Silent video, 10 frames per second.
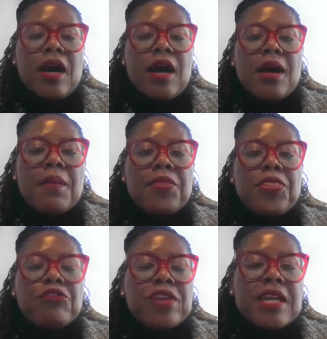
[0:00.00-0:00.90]

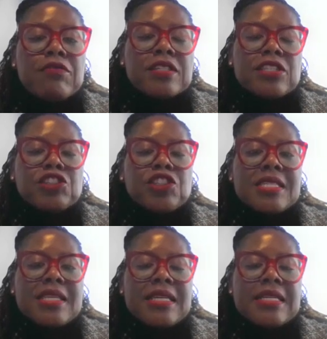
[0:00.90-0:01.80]
3 research
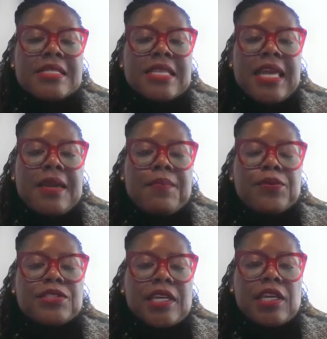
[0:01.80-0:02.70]
studies in
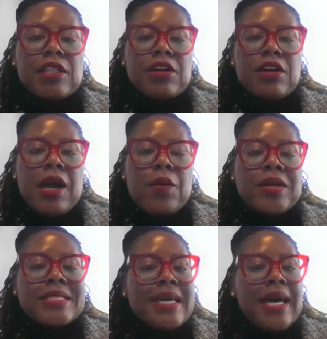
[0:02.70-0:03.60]
particular I
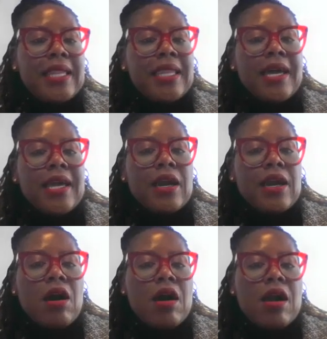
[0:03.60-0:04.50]
want to highlight
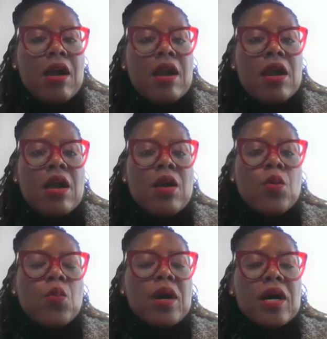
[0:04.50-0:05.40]
are
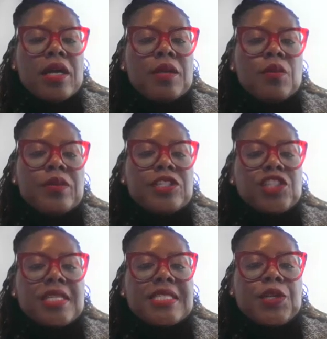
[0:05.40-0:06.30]
one,
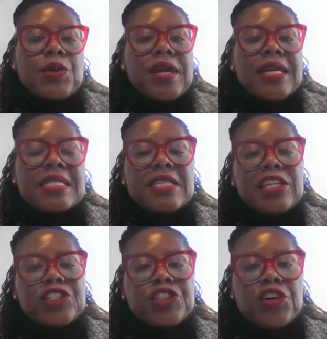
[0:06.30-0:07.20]
which is an
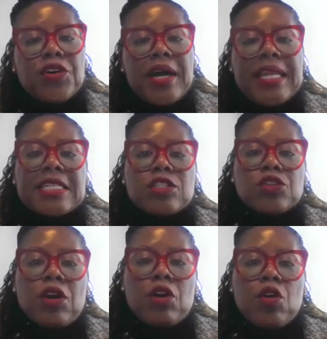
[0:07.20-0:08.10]
organizational and
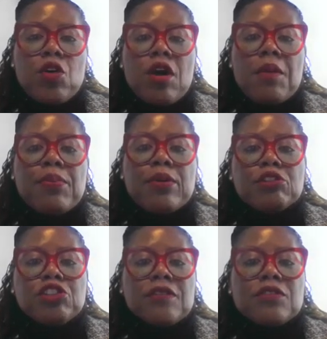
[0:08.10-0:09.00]
historical
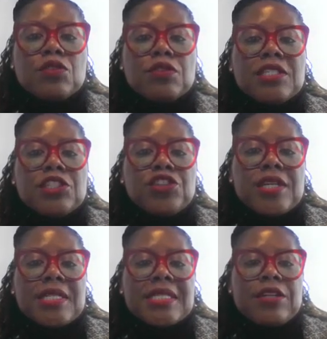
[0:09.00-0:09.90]
approach of school
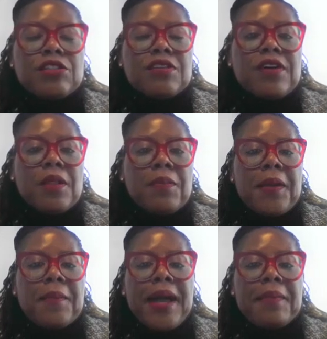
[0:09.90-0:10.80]
districts that are
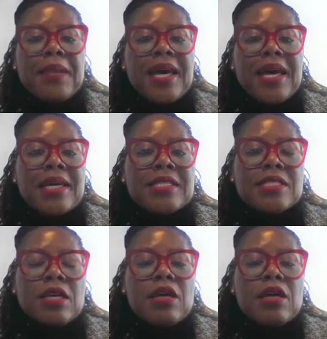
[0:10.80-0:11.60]
developing pipelines,